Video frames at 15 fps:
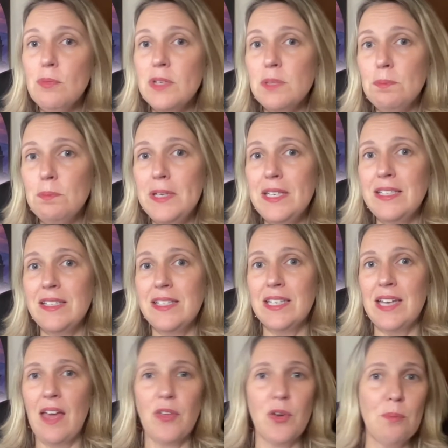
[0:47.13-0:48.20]
must piece
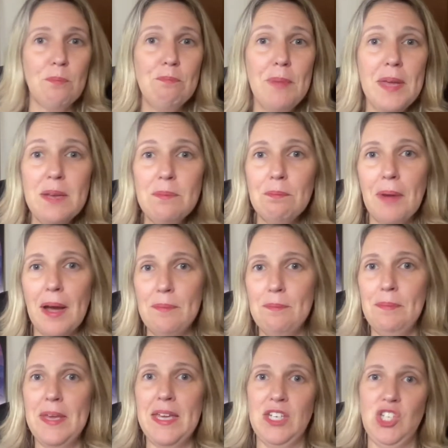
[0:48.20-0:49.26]
together, bit by
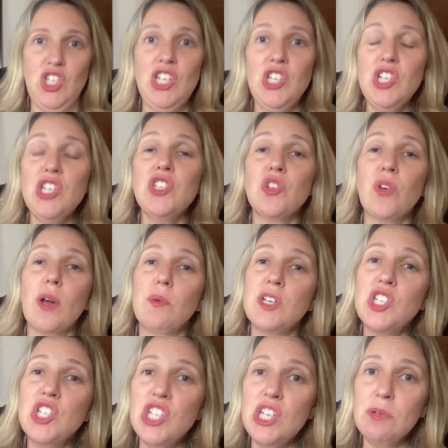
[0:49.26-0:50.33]
bit, Gigi's story when
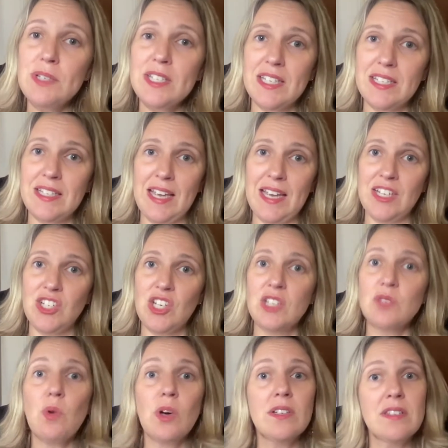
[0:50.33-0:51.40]
she was his age, as
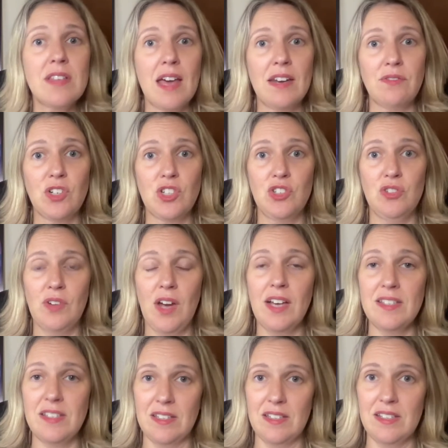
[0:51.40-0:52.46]
well as that of her two
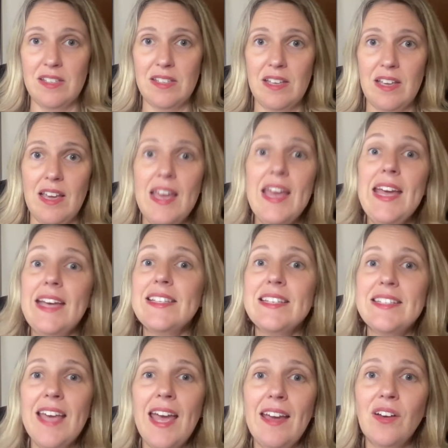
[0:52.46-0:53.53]
cousins. It's a
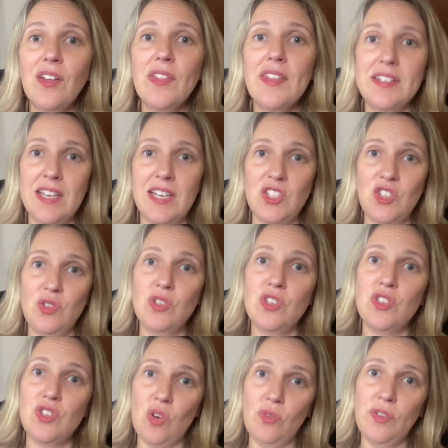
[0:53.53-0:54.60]
tale that takes you to
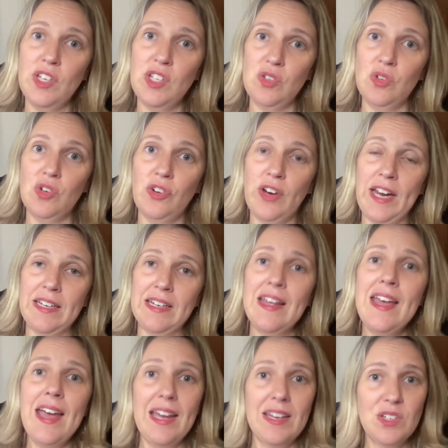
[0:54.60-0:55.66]
Soviet Ukraine
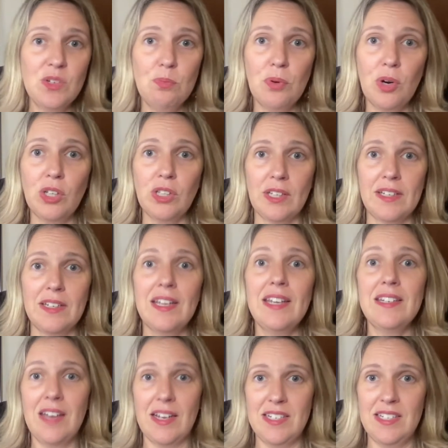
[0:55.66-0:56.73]
and to Brooklyn in
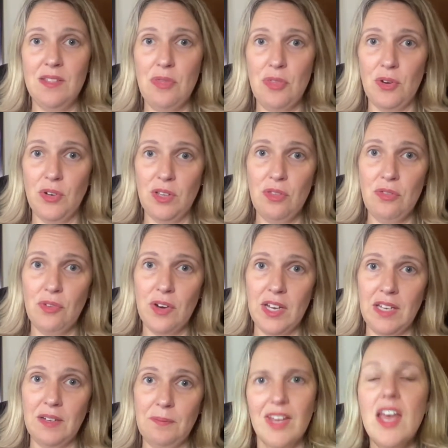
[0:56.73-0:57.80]

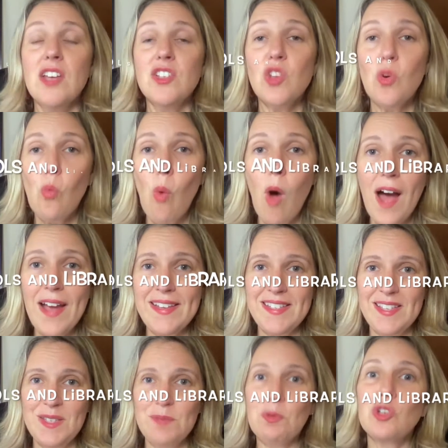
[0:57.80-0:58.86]
1933. So why is
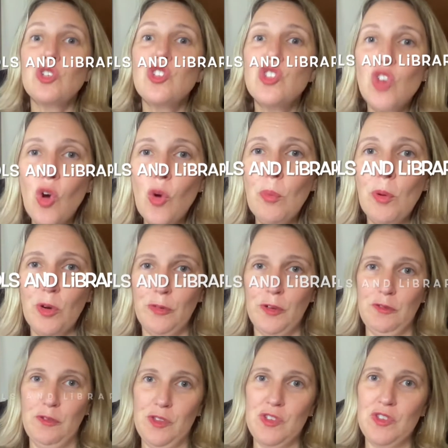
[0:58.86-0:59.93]
this book so perfect
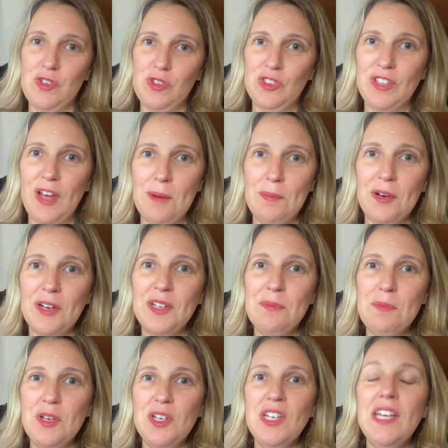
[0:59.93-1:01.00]
for the school and library
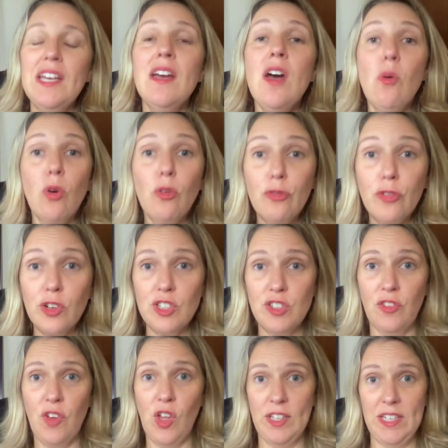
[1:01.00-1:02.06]
community? Well, first
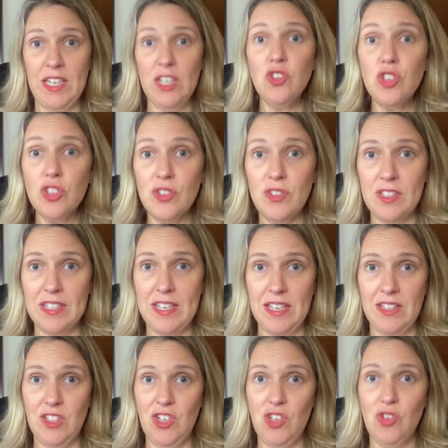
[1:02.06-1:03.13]
of all, it introduces kids to